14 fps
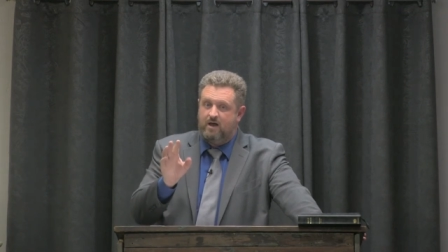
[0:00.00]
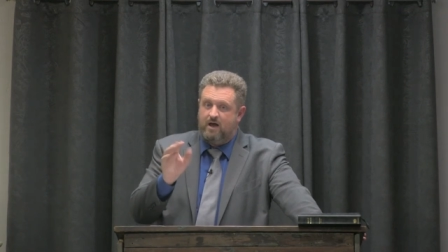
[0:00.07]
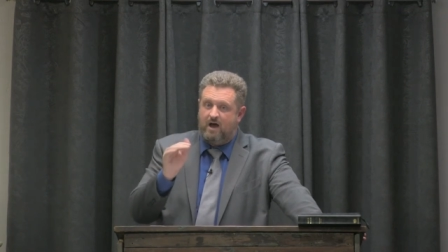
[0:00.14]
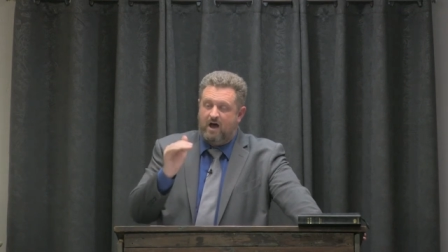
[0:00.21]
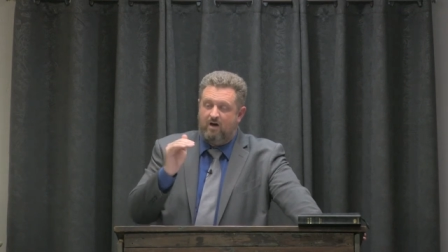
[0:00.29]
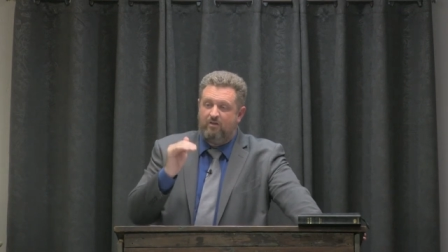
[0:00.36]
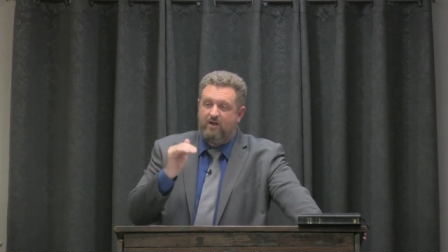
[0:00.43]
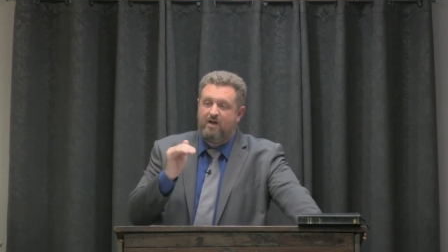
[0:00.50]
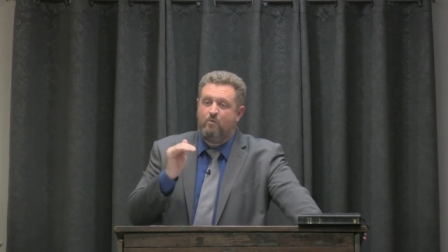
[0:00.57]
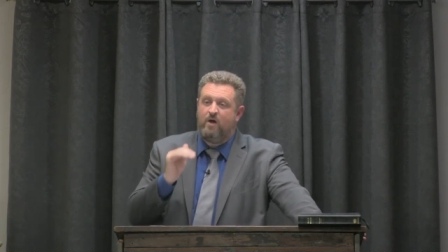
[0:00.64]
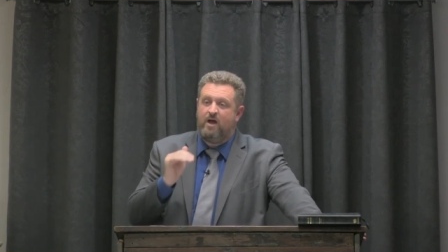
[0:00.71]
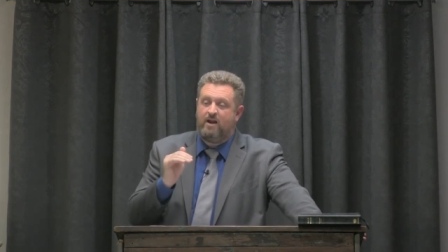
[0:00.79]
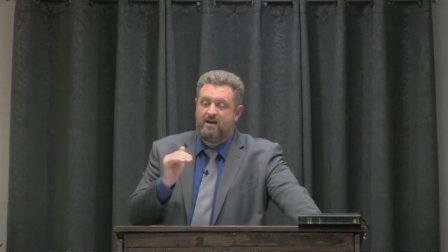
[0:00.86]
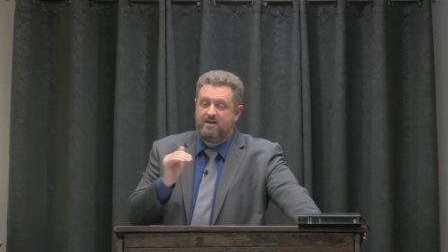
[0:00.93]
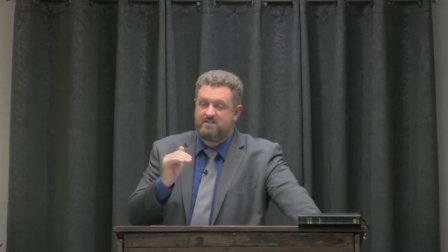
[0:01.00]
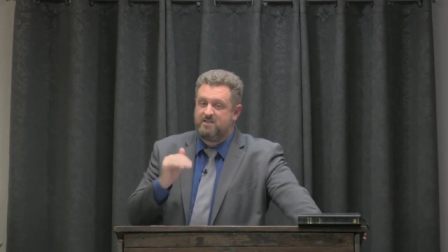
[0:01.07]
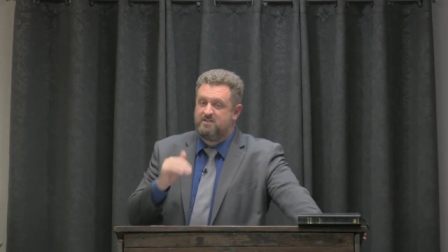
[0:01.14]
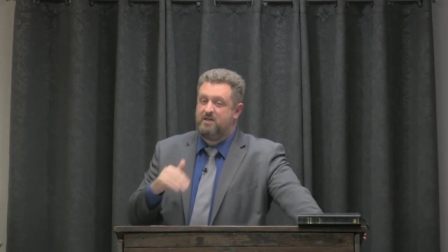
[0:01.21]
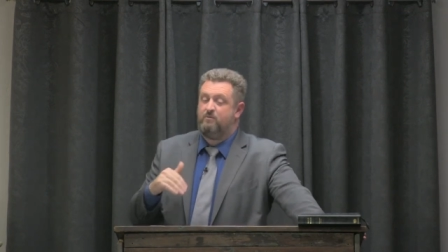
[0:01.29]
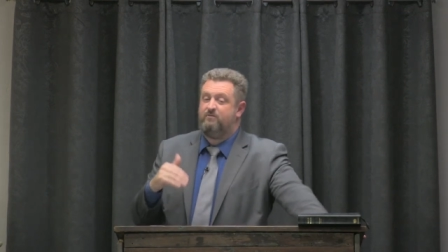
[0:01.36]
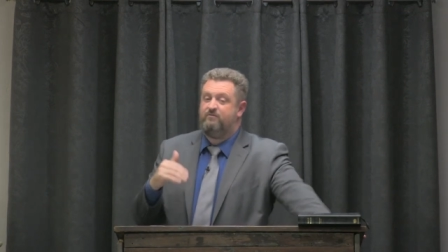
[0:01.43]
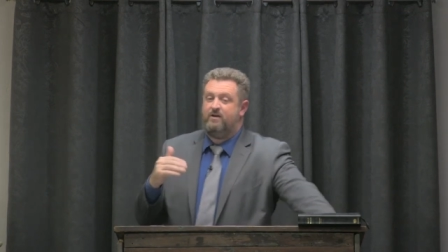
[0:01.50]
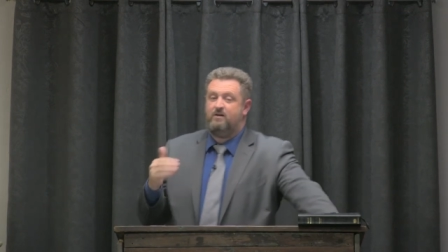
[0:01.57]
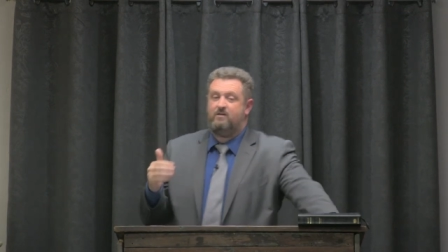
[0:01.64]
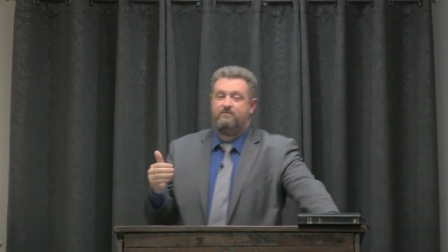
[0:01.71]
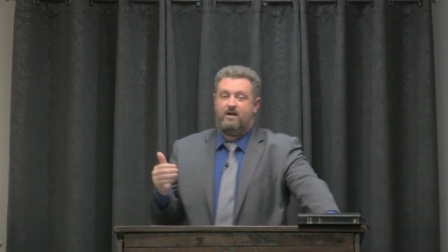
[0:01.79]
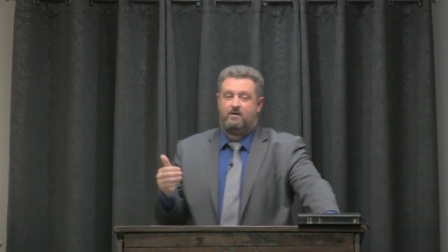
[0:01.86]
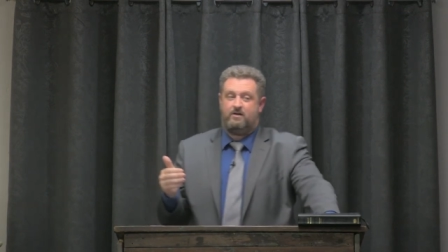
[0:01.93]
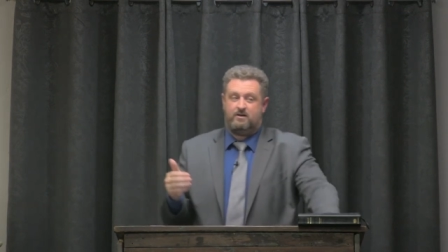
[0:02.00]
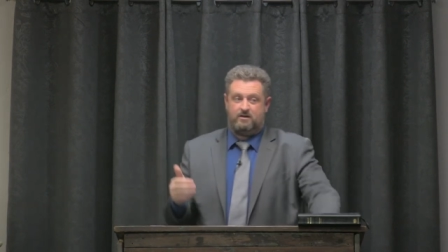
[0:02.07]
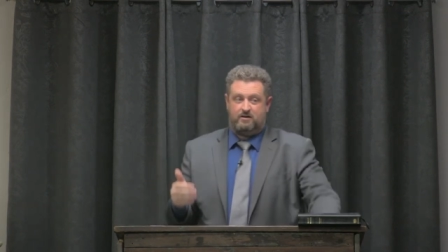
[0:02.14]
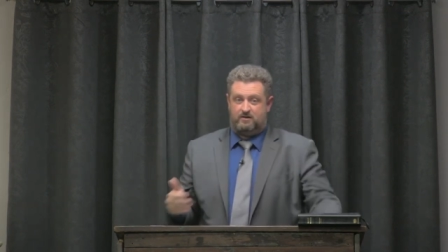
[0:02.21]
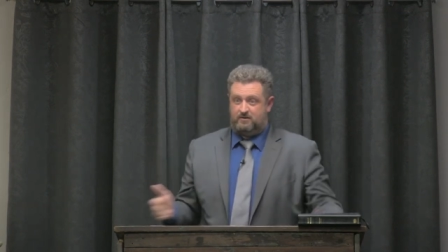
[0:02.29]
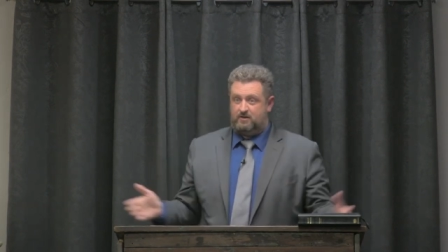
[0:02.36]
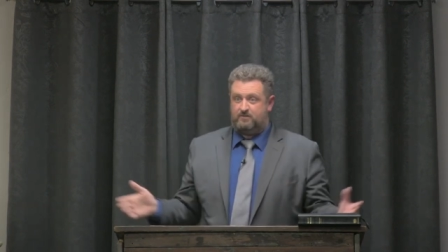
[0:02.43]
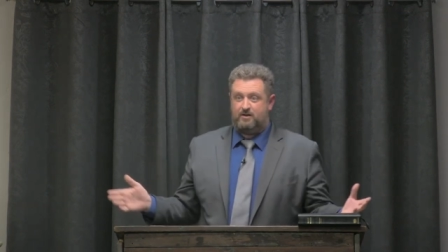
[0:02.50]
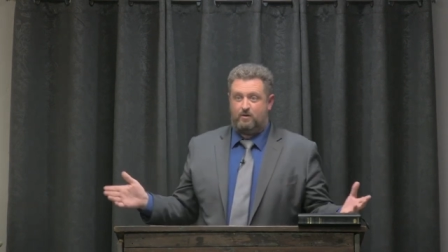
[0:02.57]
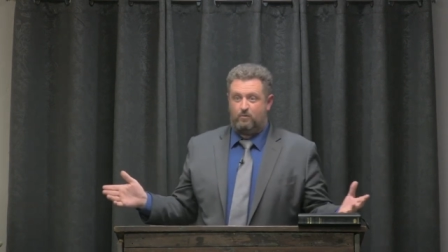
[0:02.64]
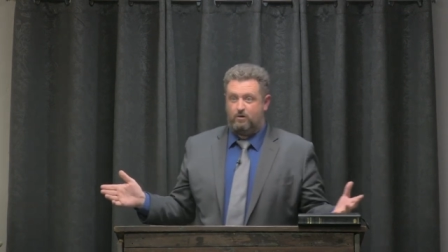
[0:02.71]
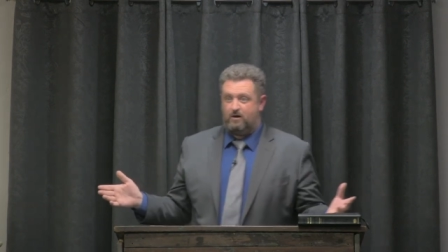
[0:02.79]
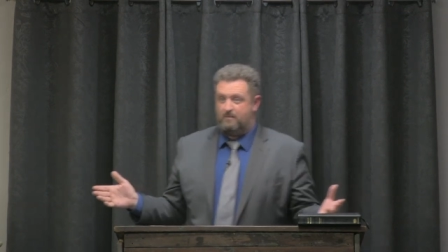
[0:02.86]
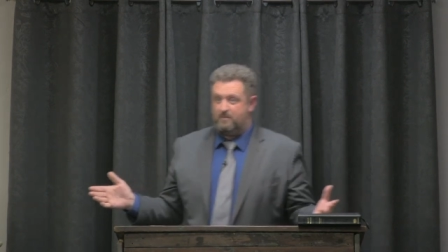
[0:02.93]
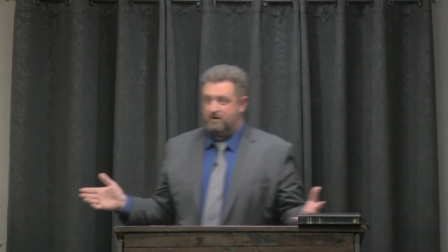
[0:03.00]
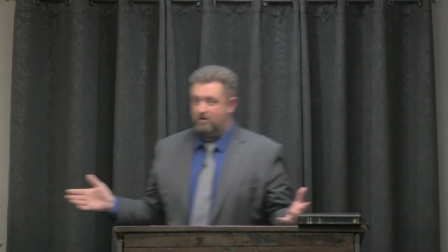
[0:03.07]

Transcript: How they went, and it says they were very valiant, and indeed they were. I mean,